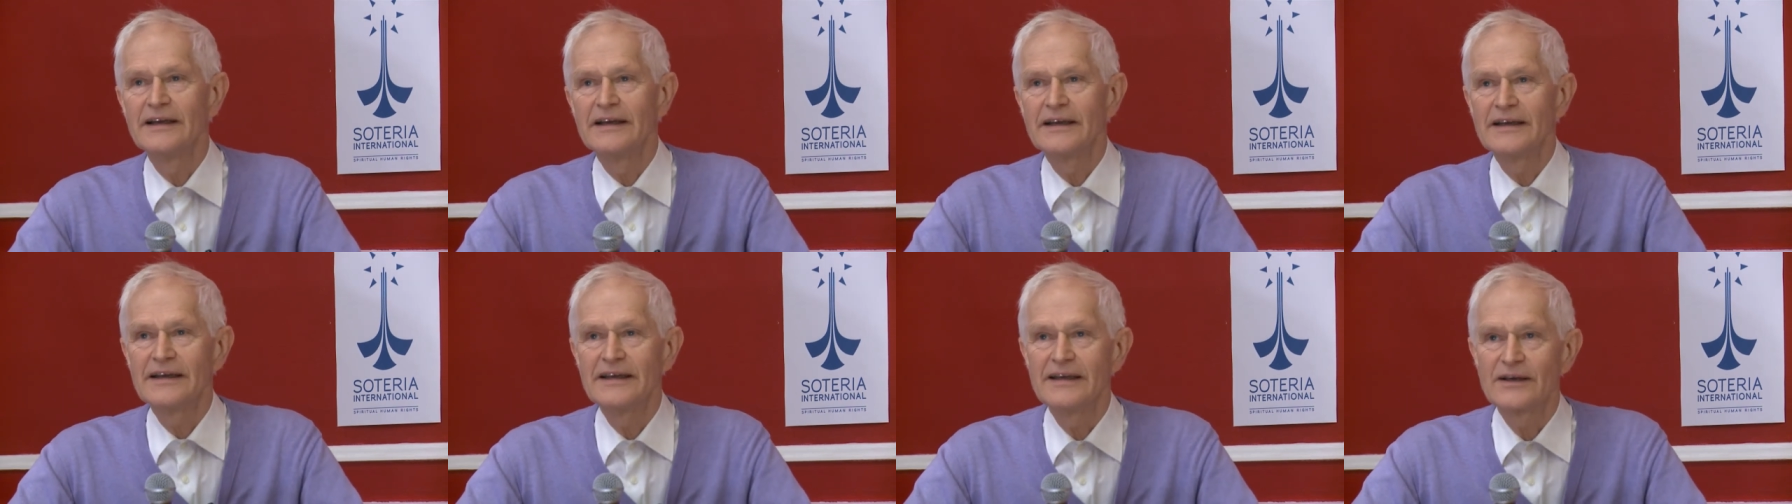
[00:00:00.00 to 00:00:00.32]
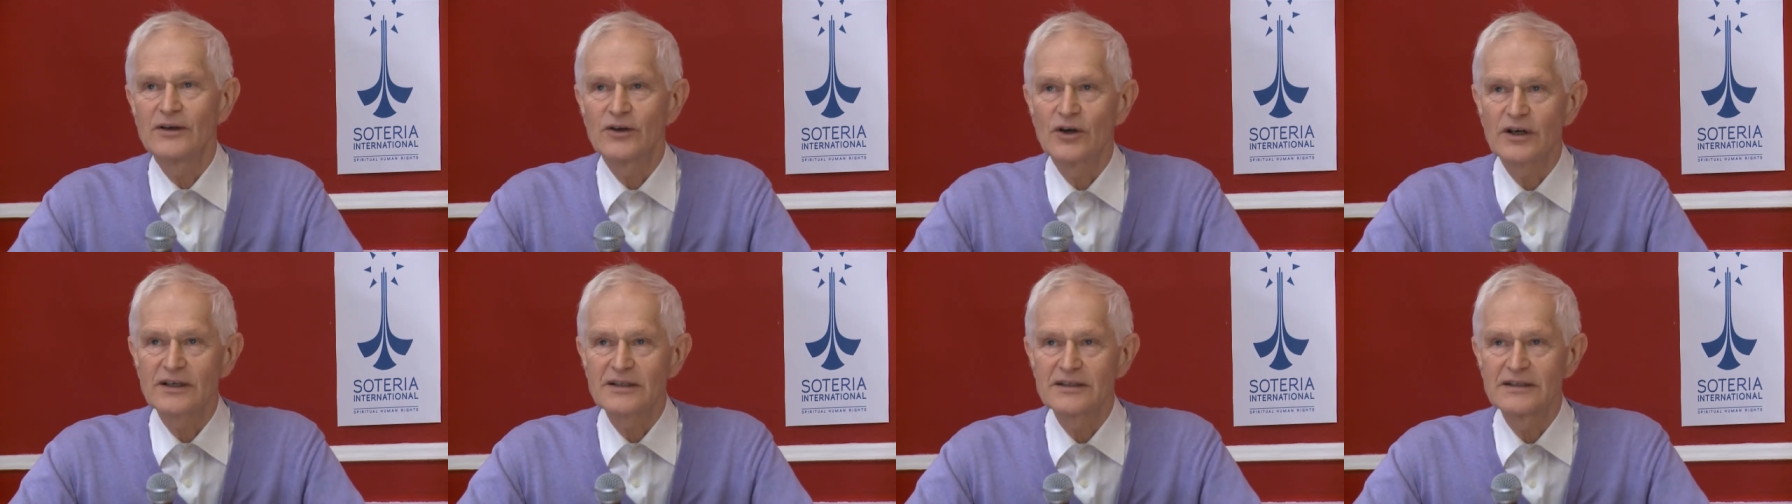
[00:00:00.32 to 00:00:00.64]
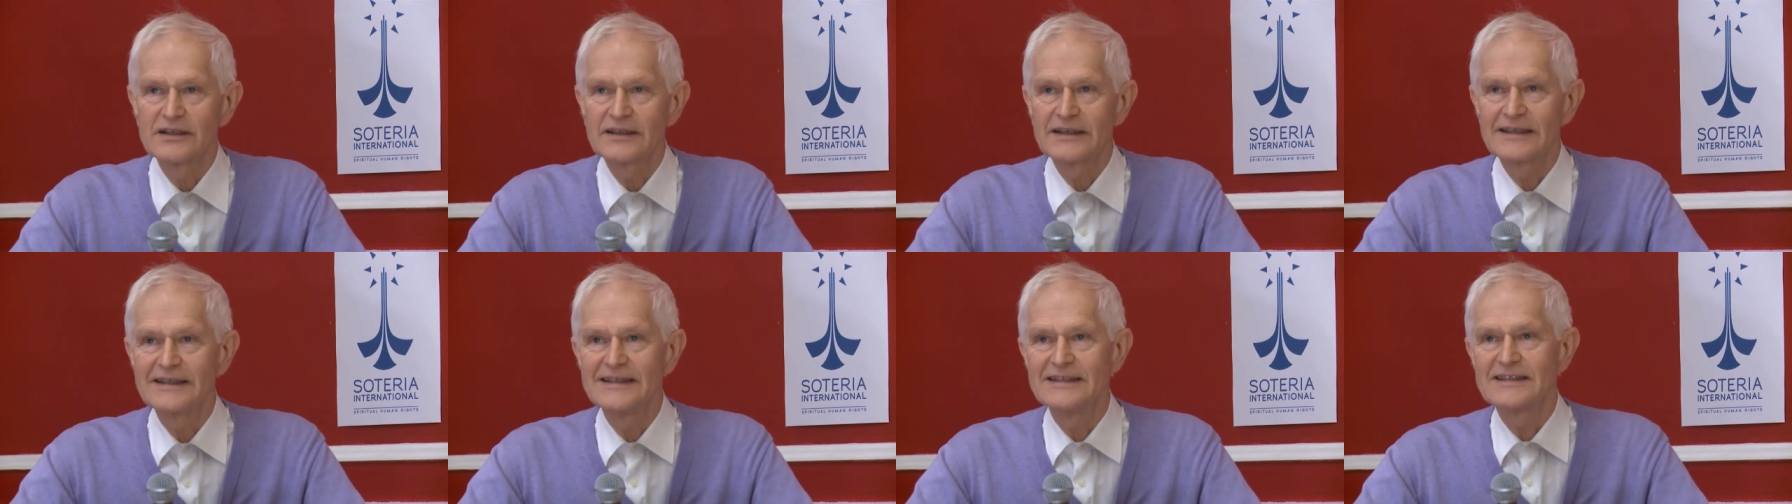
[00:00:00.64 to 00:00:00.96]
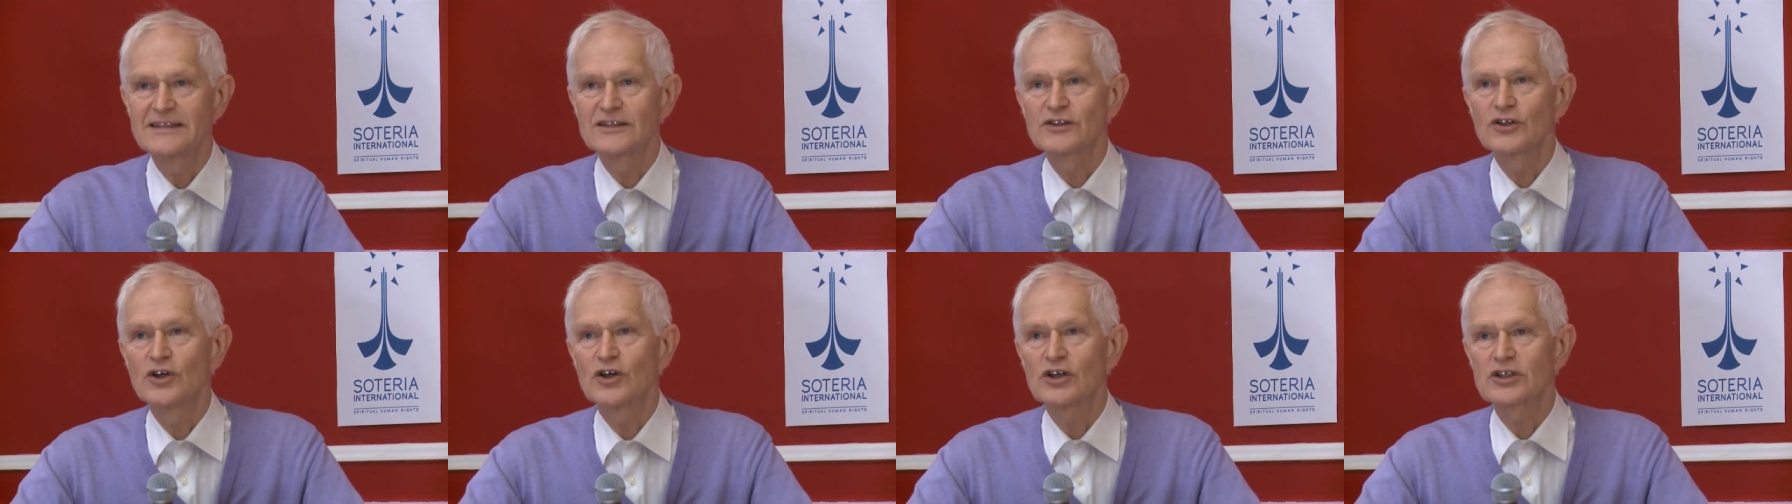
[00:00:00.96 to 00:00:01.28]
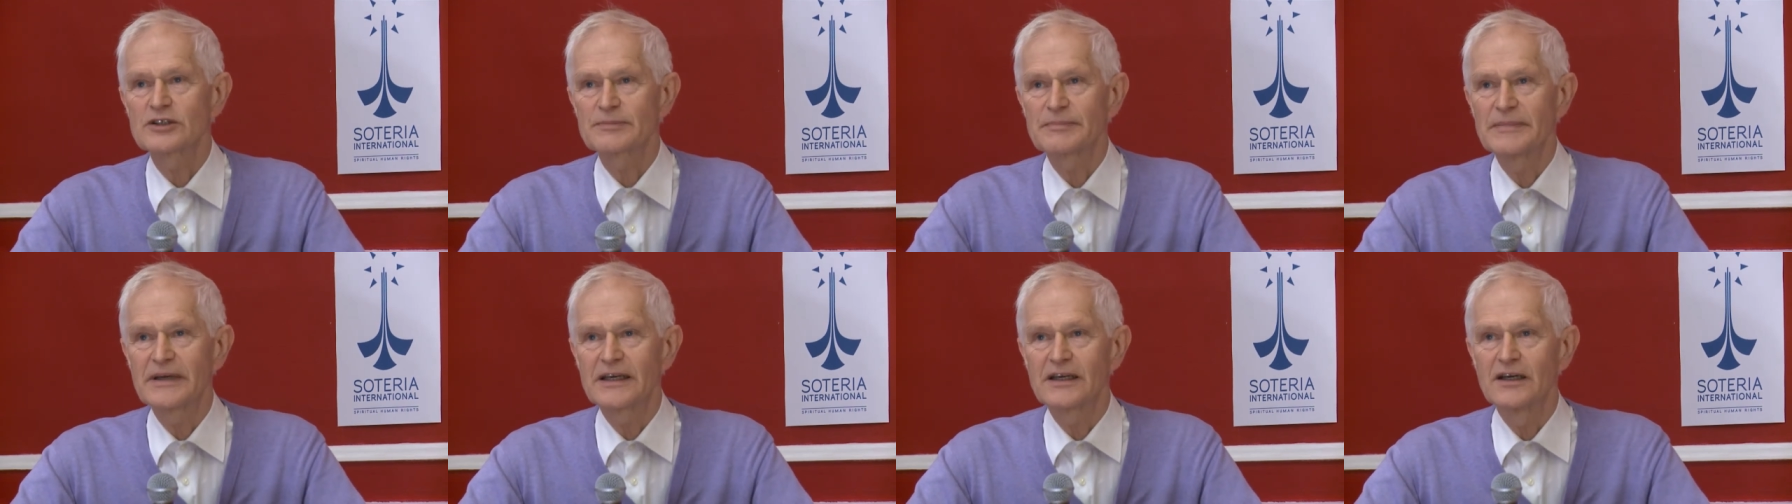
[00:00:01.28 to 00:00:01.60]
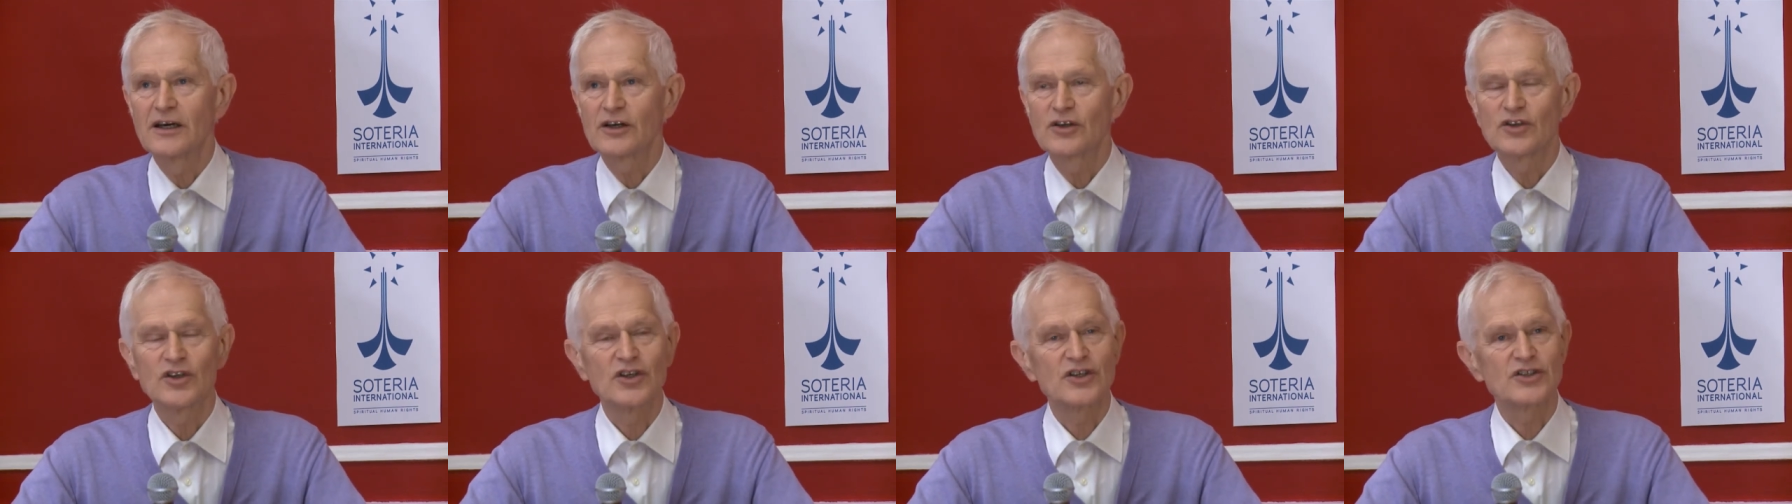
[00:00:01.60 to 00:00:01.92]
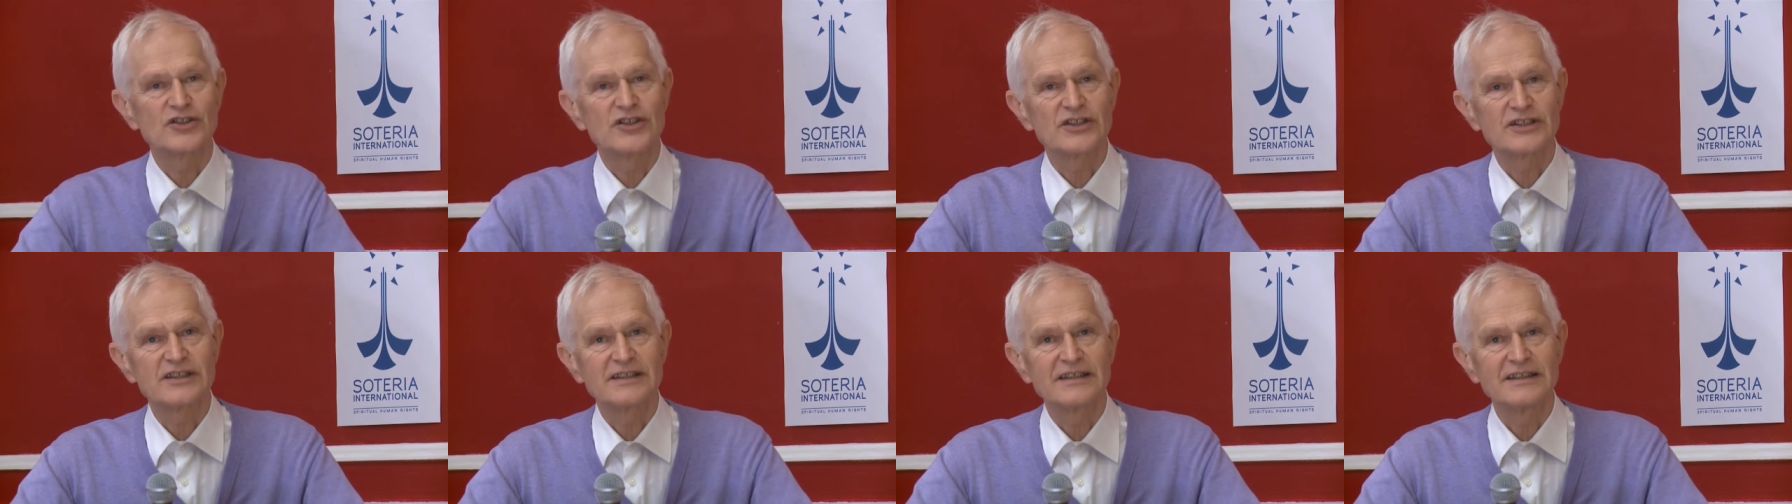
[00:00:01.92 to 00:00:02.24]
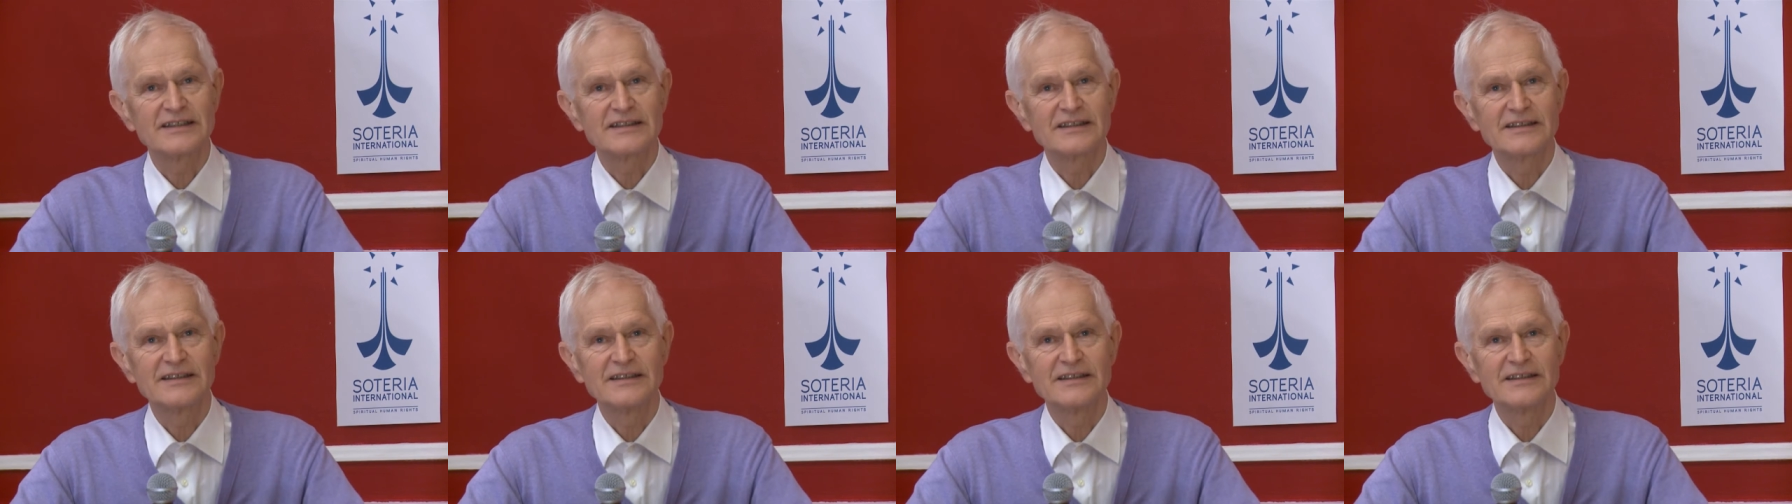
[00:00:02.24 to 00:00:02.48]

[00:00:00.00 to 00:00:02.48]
he got his cosmic consciousness,